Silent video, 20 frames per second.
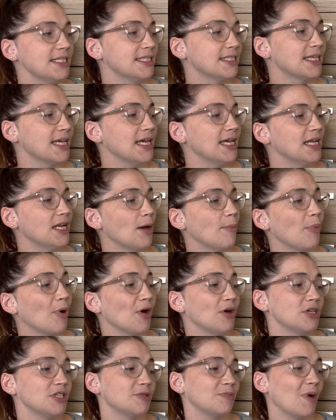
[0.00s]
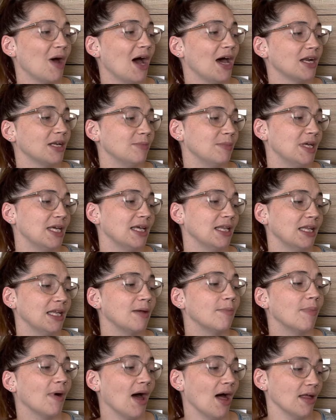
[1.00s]
Skin Postpartum Healing
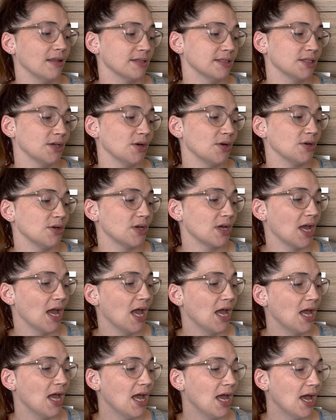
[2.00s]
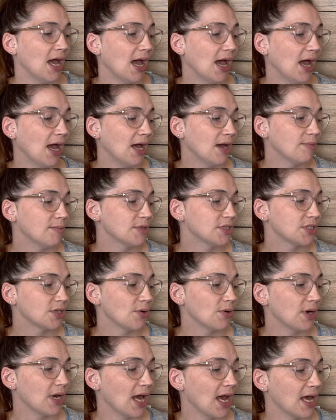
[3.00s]
Bath Soak. So
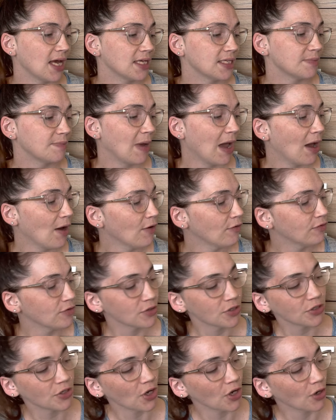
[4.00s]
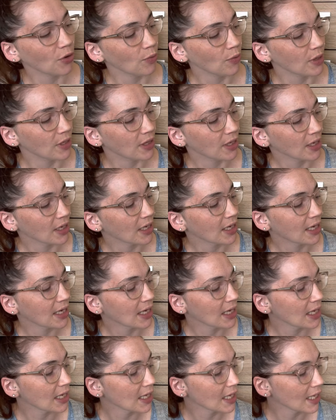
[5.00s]
it has powerful soak with
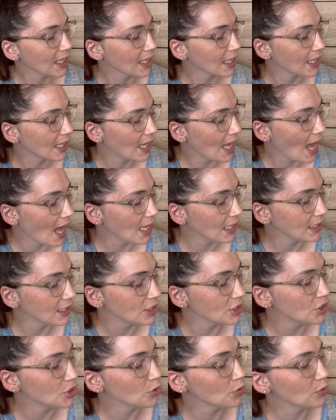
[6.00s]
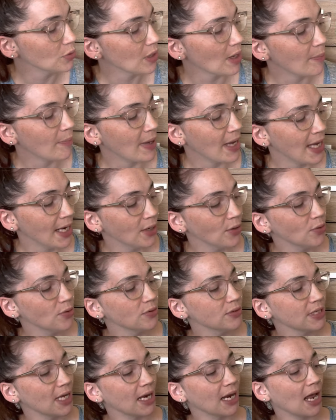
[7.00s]
calendula
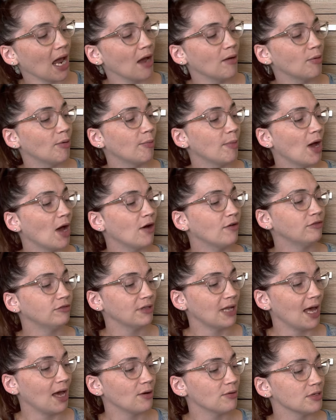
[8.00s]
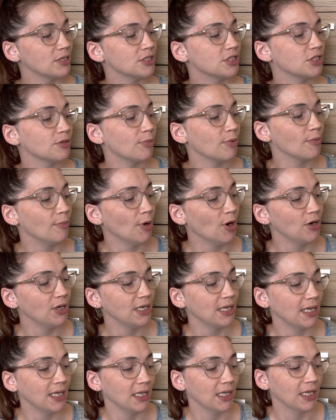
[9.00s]
petals and chamomile flowers to promote
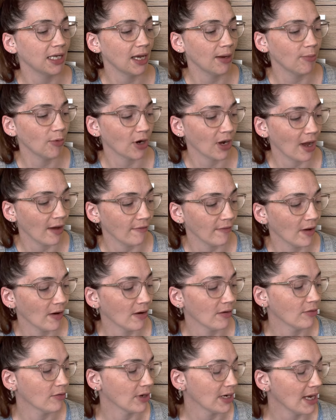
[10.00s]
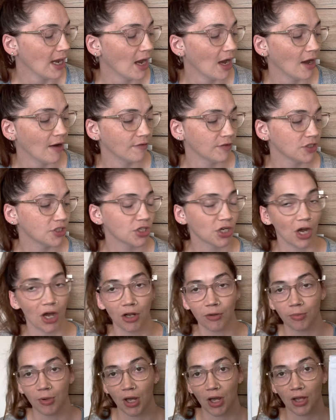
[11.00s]
healing and recovery after
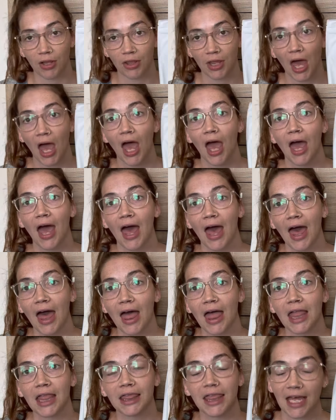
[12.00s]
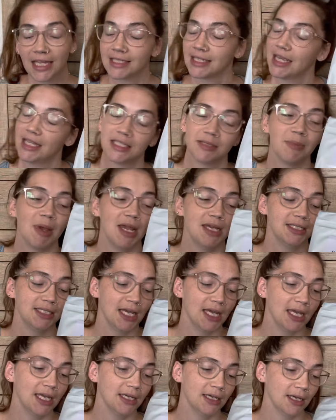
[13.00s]
childbirth. That sounds
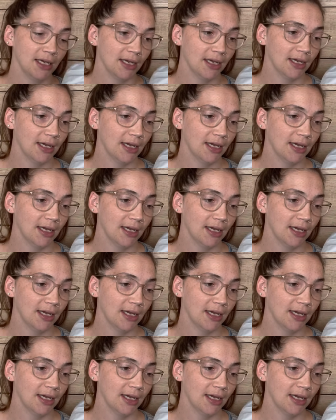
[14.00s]
amazing.